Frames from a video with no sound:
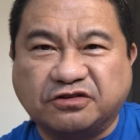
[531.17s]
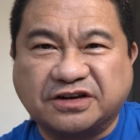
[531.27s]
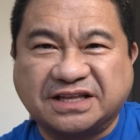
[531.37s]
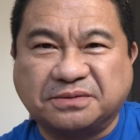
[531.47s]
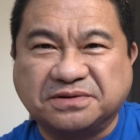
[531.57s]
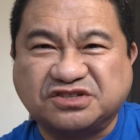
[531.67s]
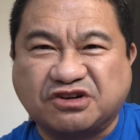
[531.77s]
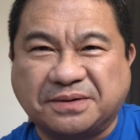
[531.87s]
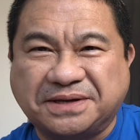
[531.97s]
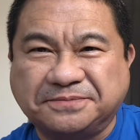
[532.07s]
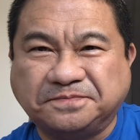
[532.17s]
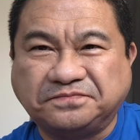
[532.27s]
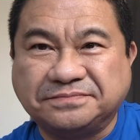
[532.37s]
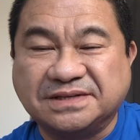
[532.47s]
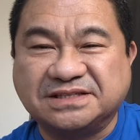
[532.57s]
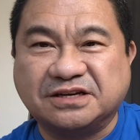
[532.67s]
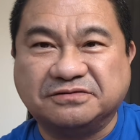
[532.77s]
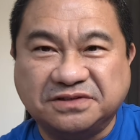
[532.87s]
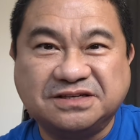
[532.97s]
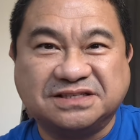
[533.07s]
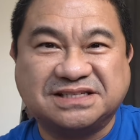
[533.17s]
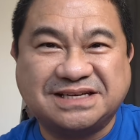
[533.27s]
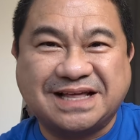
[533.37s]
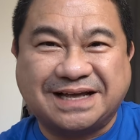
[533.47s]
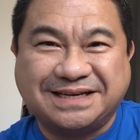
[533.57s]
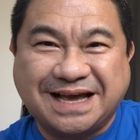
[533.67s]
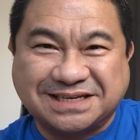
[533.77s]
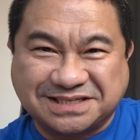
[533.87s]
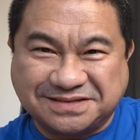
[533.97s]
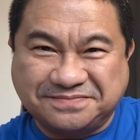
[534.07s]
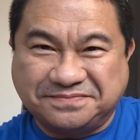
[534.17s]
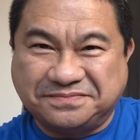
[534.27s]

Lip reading: look at the pastrami. So you can see that, yes,